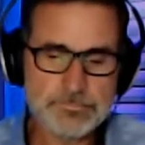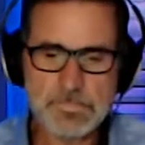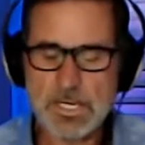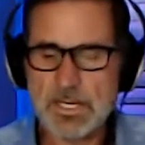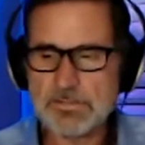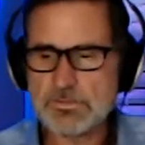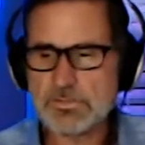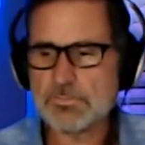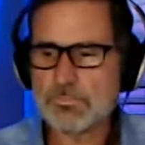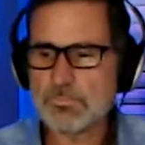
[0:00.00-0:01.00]
That's
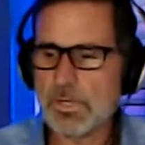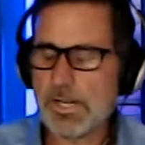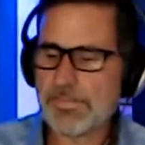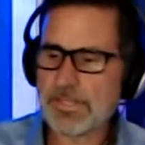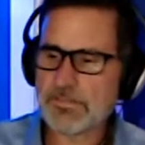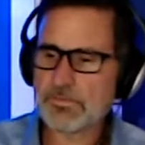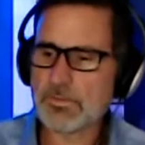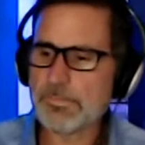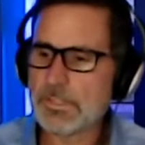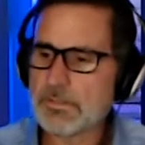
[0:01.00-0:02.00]
just what I think it's
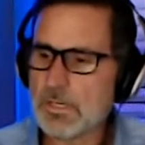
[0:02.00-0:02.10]
going to be.